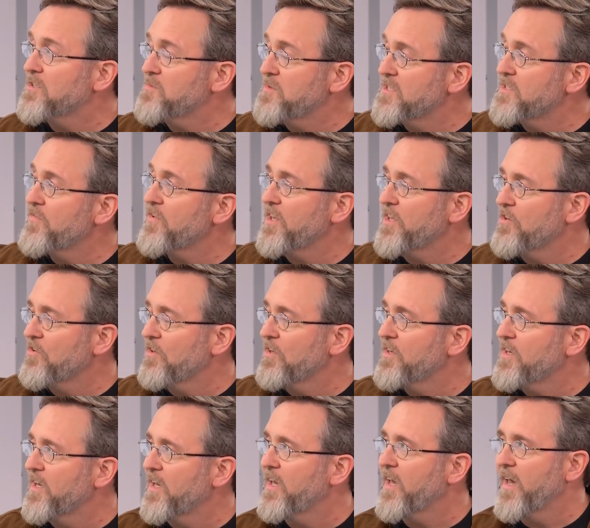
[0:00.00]
specifically you're
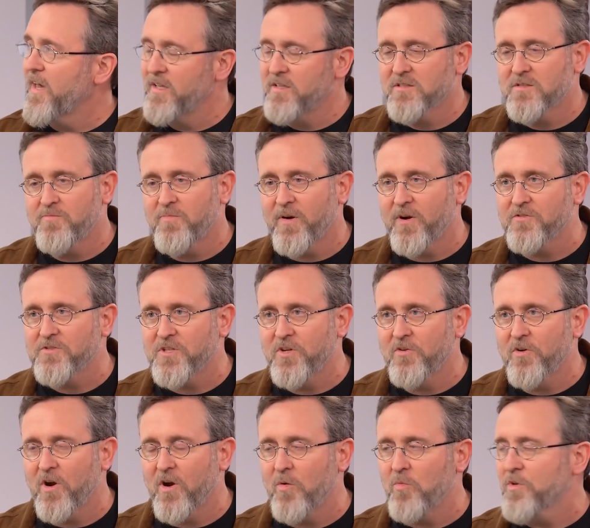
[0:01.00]
looking at
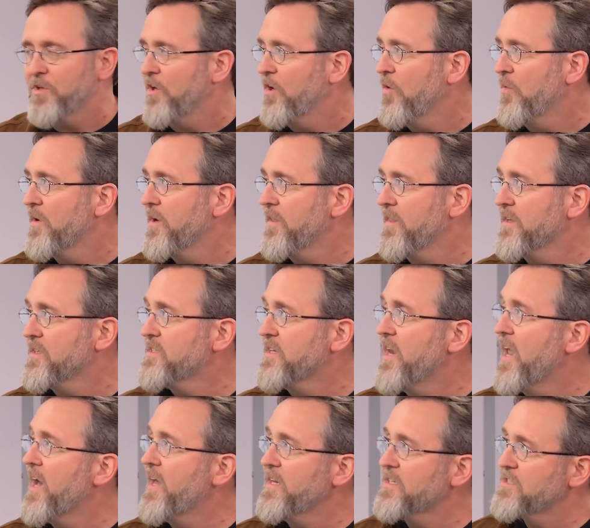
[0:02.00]
perfSONAR when you go into this
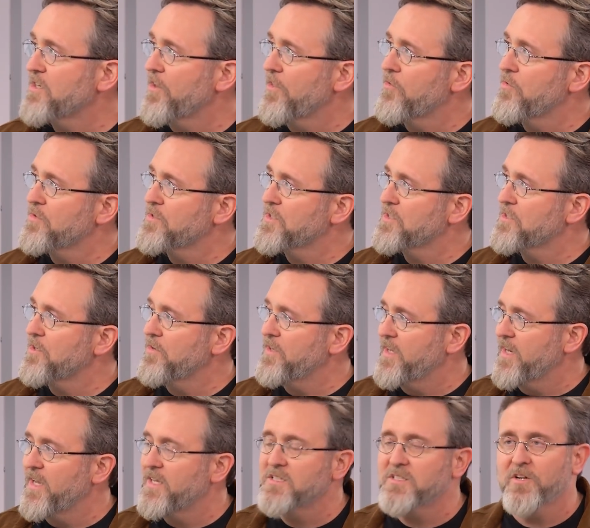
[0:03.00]
not necessarily through cisco
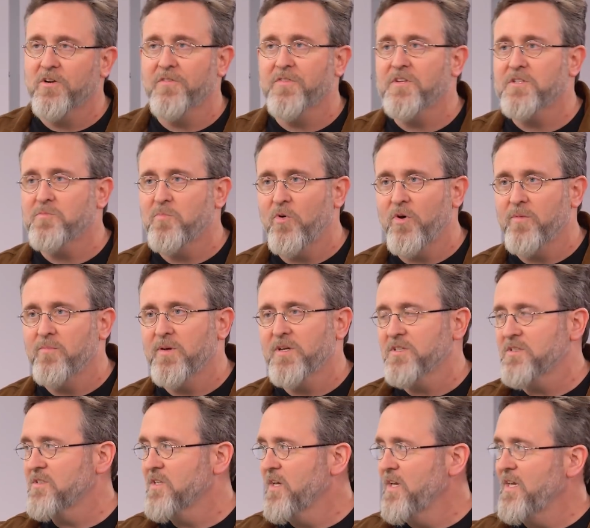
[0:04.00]
dna center at this point
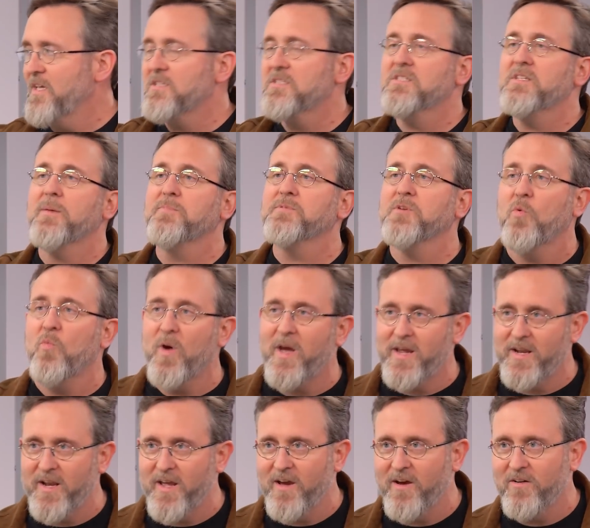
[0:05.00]
because right. it steps
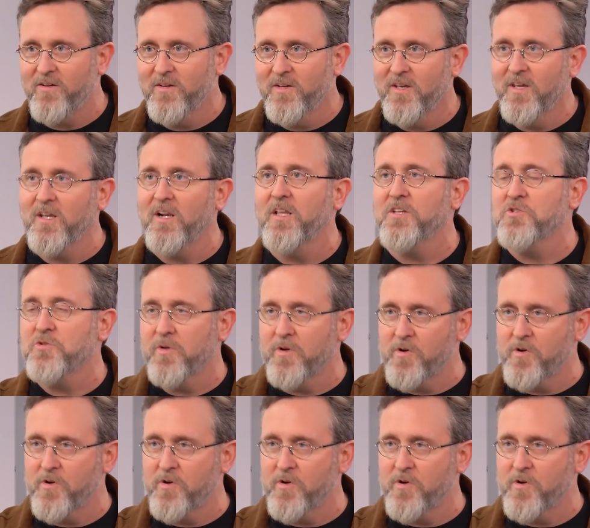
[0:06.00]
away now and lets you